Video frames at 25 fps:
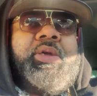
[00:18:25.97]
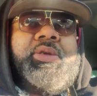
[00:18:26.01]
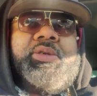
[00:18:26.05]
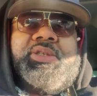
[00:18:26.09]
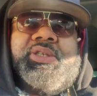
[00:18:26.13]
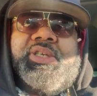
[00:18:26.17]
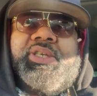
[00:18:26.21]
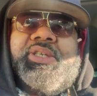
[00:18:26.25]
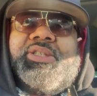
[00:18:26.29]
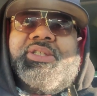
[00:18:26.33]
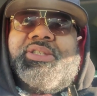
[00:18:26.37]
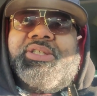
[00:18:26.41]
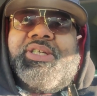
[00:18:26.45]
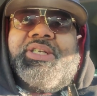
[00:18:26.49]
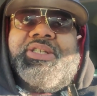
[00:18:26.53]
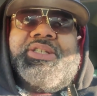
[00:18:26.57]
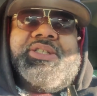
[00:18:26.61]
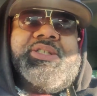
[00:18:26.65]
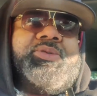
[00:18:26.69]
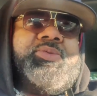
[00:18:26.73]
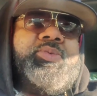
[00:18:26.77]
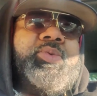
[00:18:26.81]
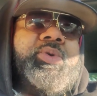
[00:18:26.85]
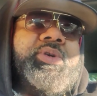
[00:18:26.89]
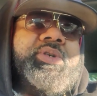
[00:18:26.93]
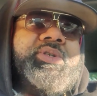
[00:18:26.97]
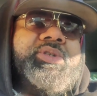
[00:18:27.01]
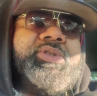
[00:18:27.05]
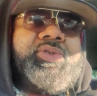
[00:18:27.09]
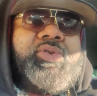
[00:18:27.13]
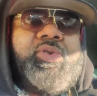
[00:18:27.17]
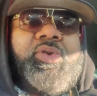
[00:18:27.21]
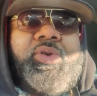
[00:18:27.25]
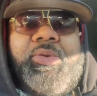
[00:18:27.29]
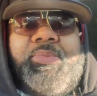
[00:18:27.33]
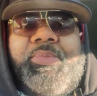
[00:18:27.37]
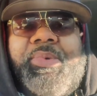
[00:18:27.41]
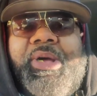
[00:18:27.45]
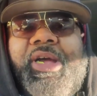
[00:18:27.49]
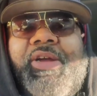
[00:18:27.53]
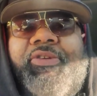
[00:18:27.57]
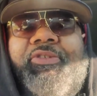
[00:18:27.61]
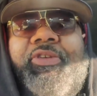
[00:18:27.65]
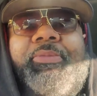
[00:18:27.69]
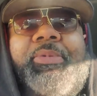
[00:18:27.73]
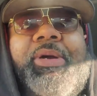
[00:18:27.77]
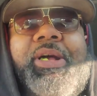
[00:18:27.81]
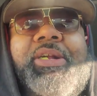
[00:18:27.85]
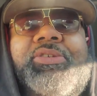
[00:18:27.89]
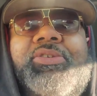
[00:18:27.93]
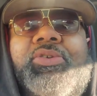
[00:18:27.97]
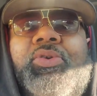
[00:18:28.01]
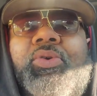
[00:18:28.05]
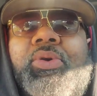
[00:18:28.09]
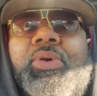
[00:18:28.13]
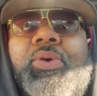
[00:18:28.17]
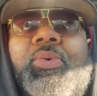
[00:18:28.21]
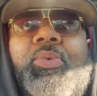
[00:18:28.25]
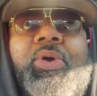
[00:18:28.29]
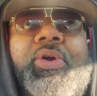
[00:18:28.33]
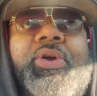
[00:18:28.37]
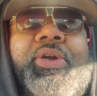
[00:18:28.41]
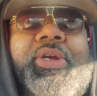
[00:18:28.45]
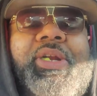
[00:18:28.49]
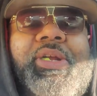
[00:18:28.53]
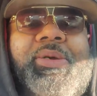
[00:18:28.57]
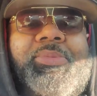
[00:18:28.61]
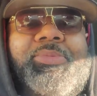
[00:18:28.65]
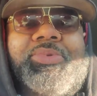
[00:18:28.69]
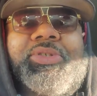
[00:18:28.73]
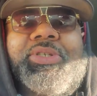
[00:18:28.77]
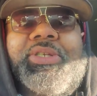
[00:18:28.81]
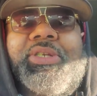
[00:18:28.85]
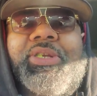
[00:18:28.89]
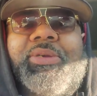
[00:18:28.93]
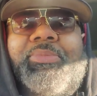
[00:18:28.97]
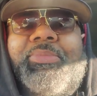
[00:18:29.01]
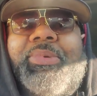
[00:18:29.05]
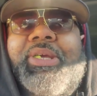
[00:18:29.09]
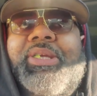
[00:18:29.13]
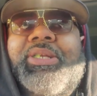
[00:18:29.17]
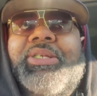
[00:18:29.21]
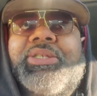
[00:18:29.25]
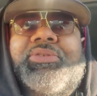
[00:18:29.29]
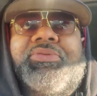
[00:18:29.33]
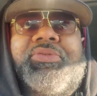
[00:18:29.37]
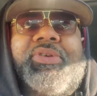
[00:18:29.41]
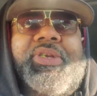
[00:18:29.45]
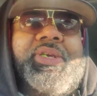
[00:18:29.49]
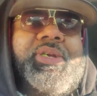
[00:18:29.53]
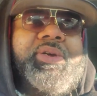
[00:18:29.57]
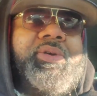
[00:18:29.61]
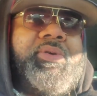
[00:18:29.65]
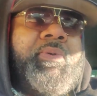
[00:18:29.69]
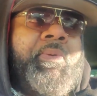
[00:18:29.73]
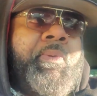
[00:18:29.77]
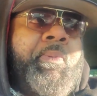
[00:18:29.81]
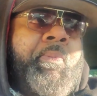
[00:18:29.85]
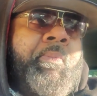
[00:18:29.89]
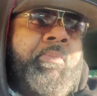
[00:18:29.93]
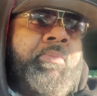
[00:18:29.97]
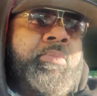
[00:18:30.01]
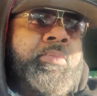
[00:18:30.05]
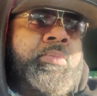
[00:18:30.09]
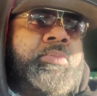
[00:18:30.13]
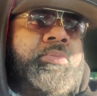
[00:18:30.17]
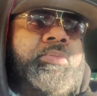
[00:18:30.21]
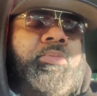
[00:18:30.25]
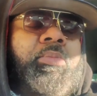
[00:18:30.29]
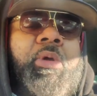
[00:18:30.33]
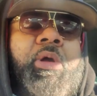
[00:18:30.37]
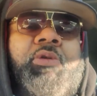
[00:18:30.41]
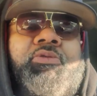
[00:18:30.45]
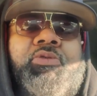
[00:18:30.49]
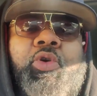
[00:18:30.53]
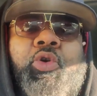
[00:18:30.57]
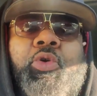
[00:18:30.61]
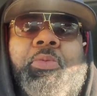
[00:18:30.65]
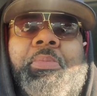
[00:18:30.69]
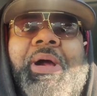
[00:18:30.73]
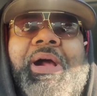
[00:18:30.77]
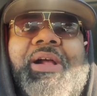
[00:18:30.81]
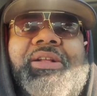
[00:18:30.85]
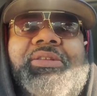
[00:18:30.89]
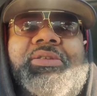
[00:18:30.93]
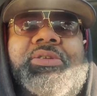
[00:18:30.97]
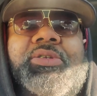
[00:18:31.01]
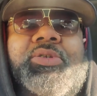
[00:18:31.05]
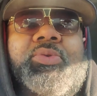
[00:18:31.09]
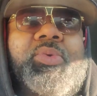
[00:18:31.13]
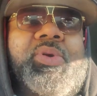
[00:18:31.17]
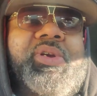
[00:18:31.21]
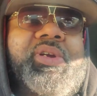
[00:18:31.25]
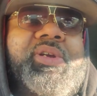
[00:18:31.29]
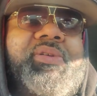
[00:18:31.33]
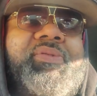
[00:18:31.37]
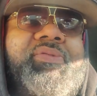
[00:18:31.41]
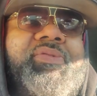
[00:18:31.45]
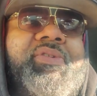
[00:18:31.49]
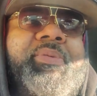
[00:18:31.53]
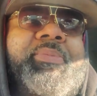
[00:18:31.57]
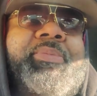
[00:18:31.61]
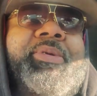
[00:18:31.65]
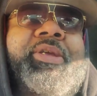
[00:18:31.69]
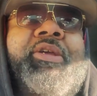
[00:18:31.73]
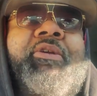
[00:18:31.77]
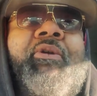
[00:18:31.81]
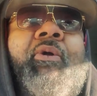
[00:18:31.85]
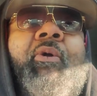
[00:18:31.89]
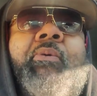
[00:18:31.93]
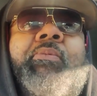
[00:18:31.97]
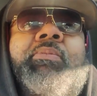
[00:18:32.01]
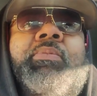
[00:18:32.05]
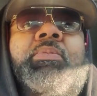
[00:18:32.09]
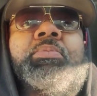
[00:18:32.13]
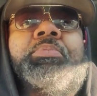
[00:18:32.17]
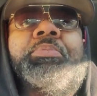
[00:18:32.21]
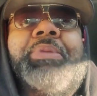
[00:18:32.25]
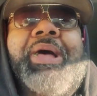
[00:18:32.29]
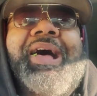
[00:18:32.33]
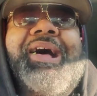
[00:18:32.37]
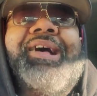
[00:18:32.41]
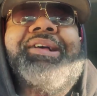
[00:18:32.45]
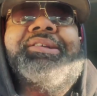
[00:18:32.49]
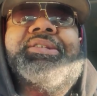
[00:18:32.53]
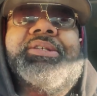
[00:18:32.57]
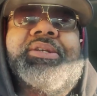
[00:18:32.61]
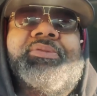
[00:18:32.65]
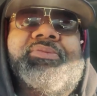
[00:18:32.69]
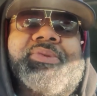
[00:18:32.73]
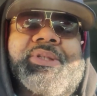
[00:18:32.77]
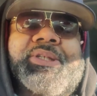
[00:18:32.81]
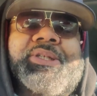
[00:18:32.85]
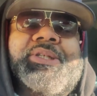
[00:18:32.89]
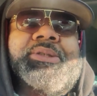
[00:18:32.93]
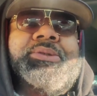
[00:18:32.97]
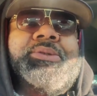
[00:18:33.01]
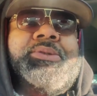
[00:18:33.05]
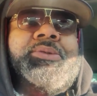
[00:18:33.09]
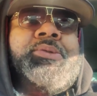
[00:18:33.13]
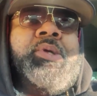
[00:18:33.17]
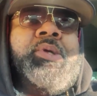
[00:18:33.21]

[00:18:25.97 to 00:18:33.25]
Sanitation workers going by. Everybody's going to work, and I'm sitting here making this video. My robots is working for me passively.